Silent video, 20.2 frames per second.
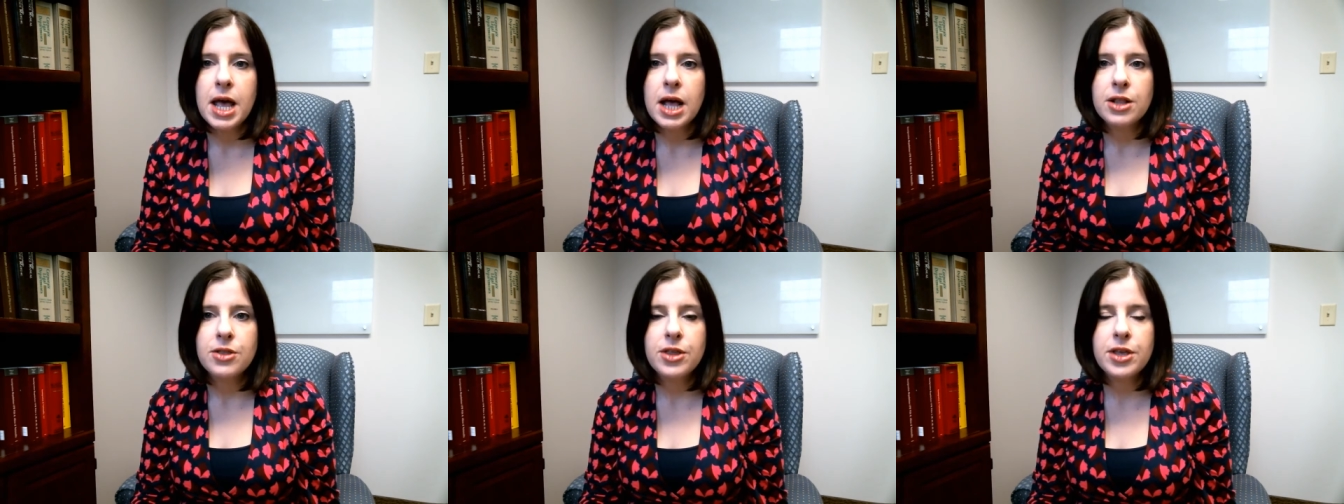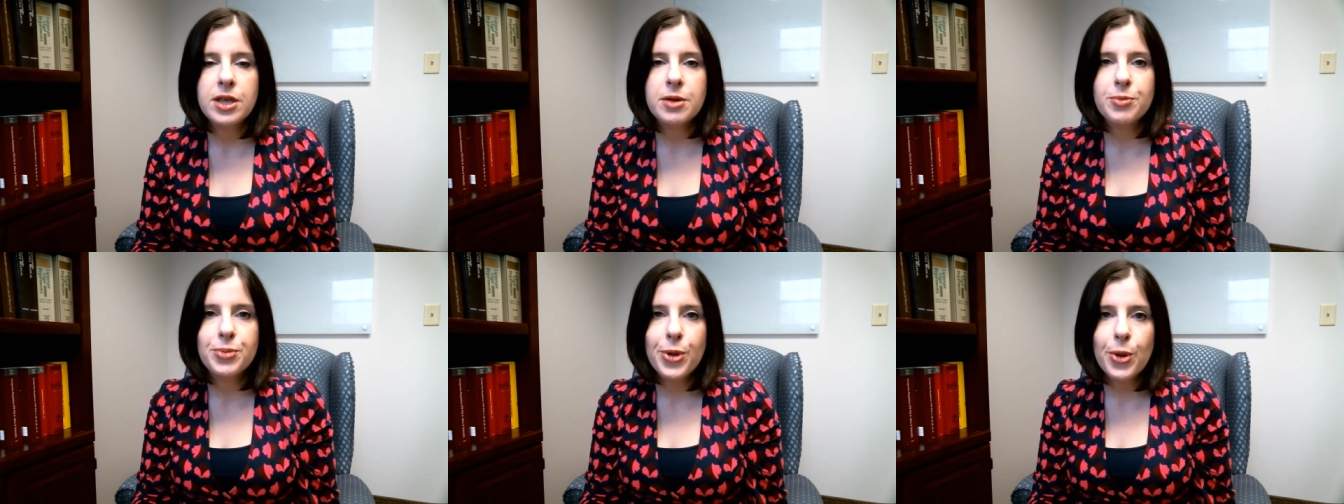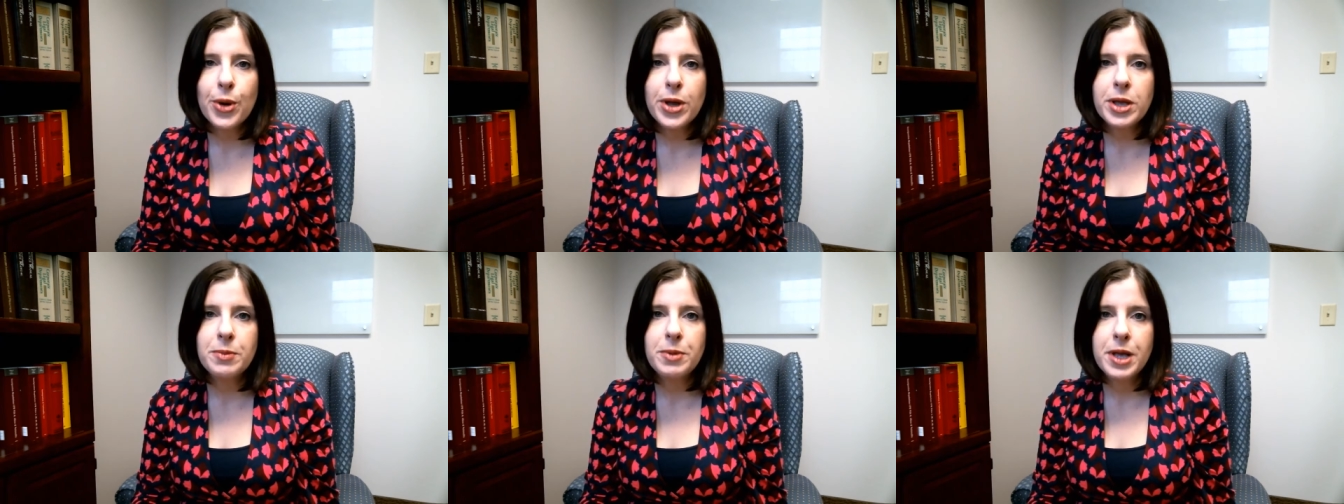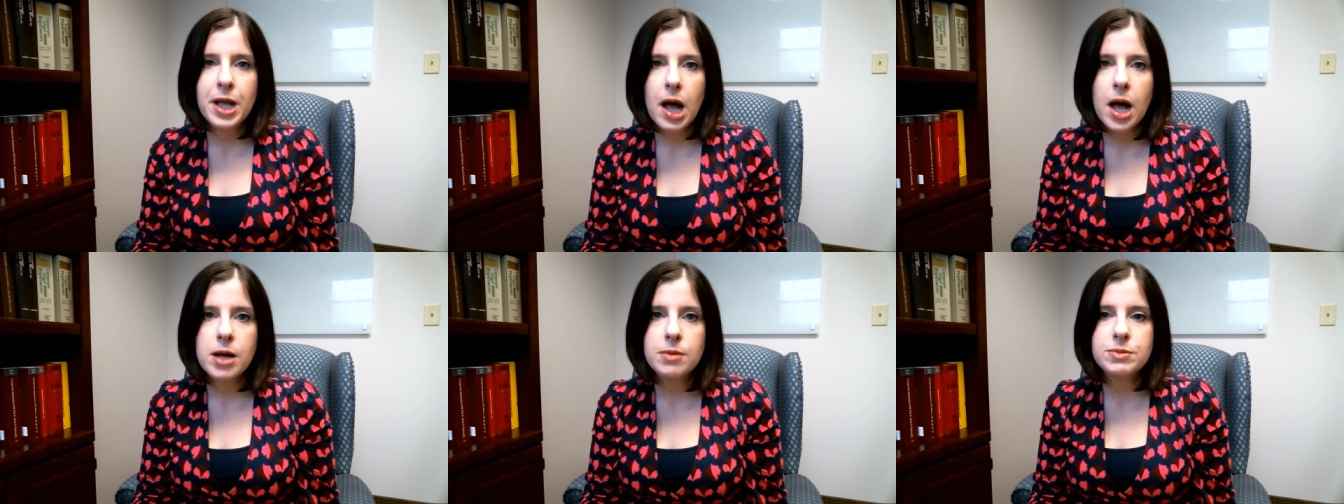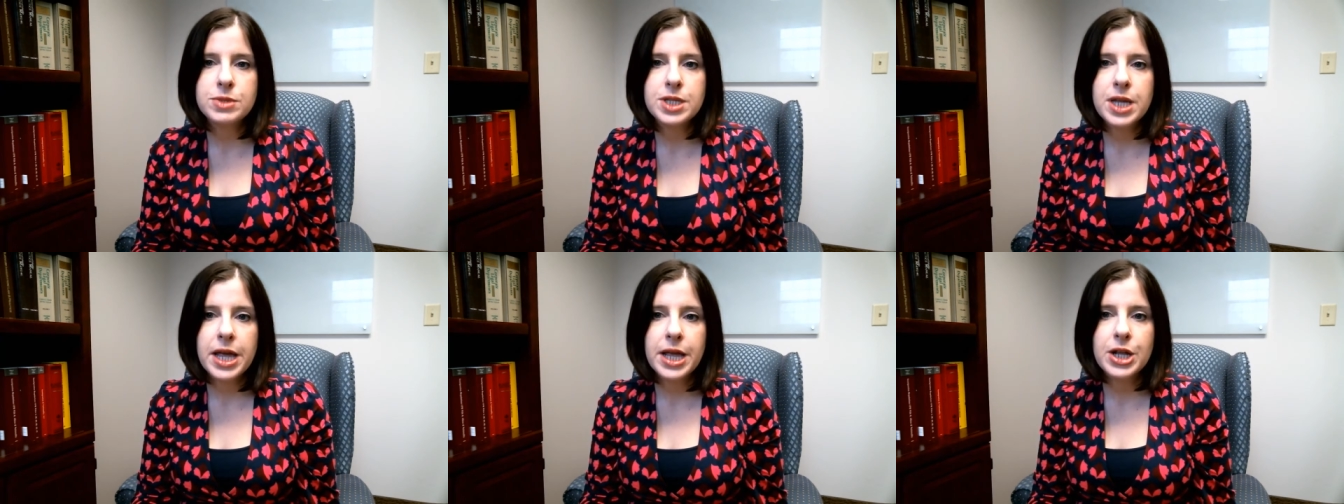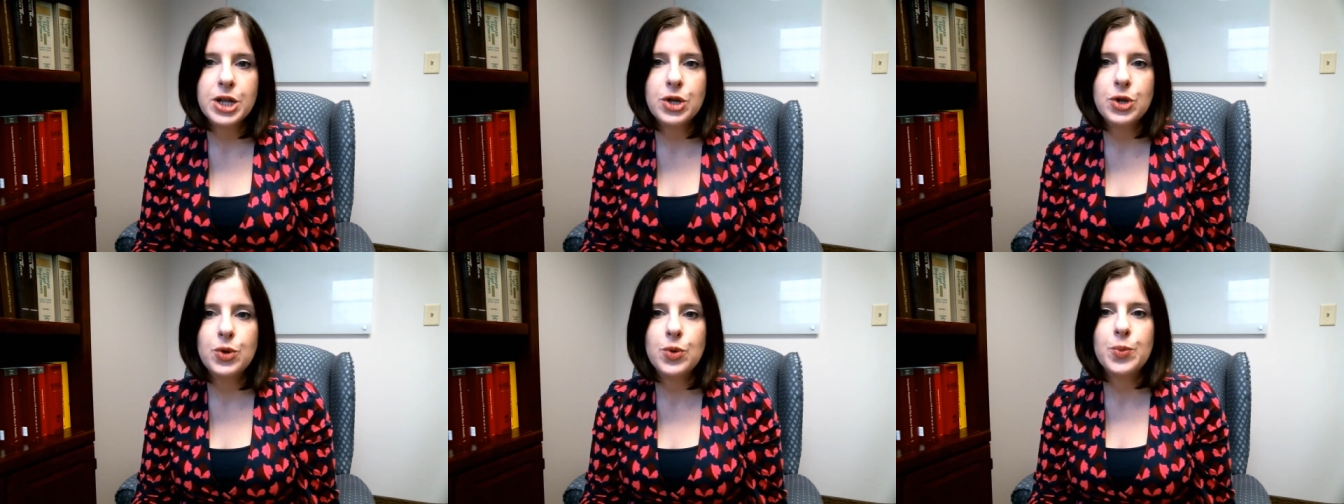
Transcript: the employee becomes a new